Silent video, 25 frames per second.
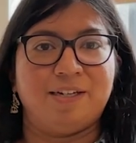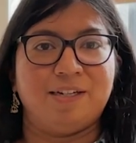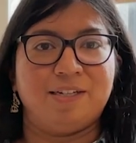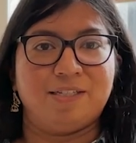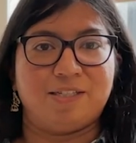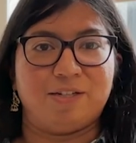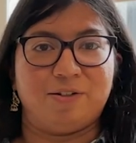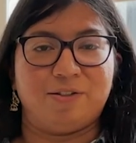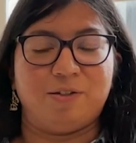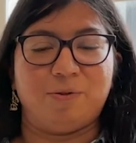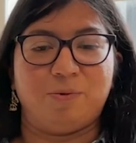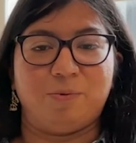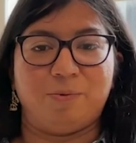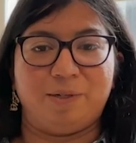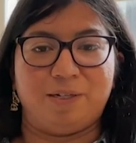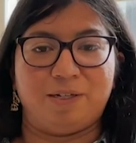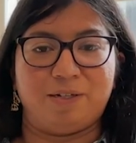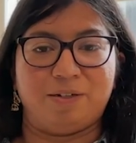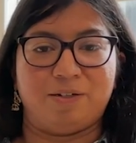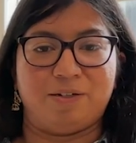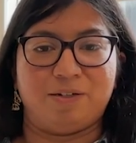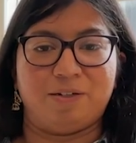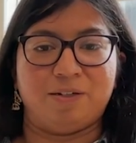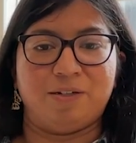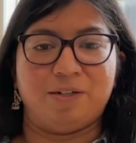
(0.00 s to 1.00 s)
so that we
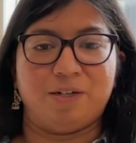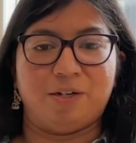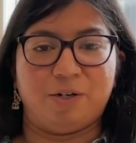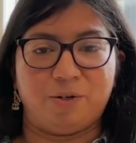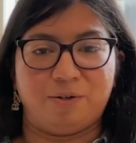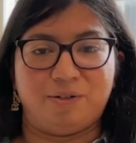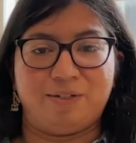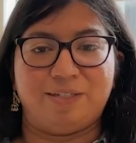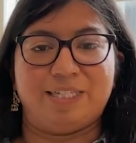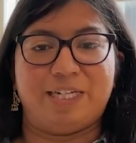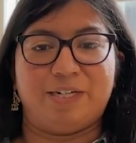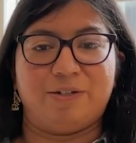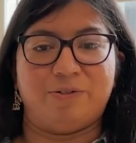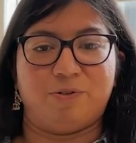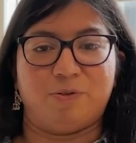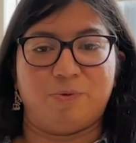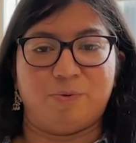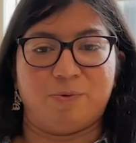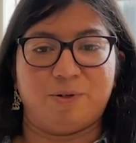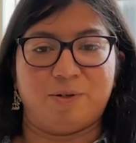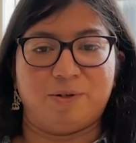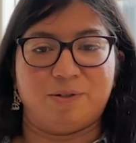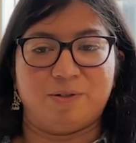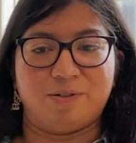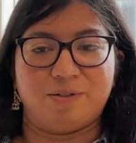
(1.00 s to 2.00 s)
can hone down
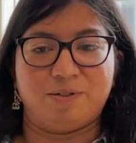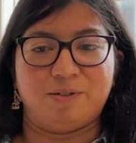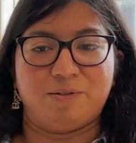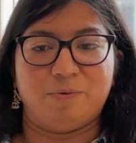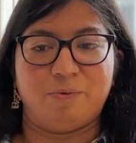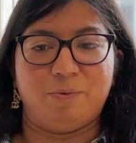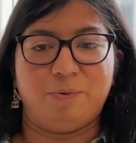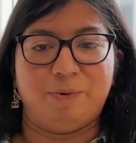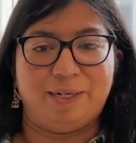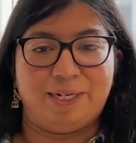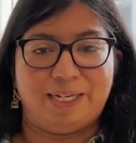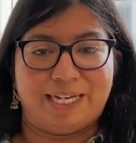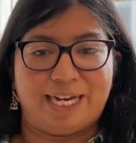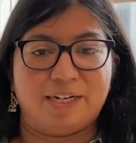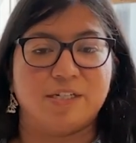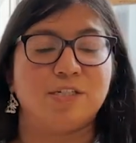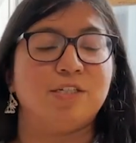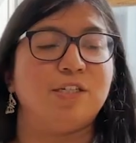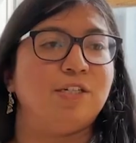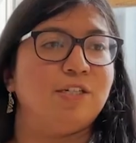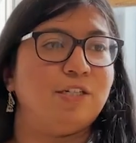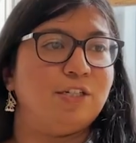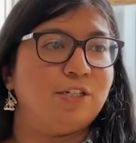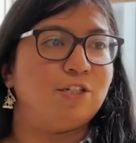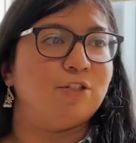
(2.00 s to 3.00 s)
on what we
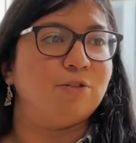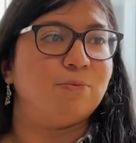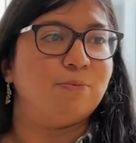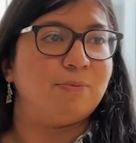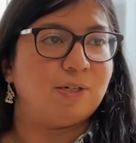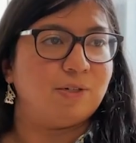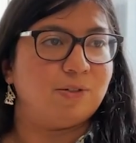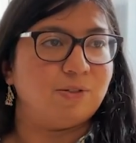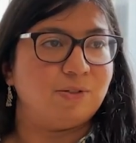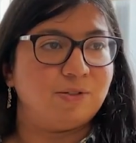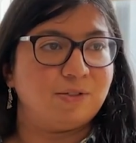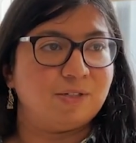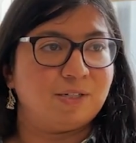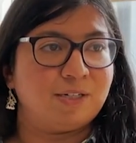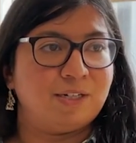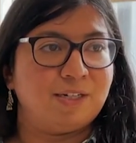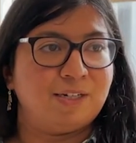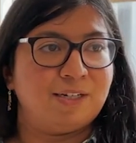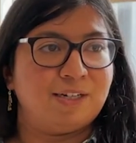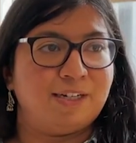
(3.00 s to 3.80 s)
actually need to build.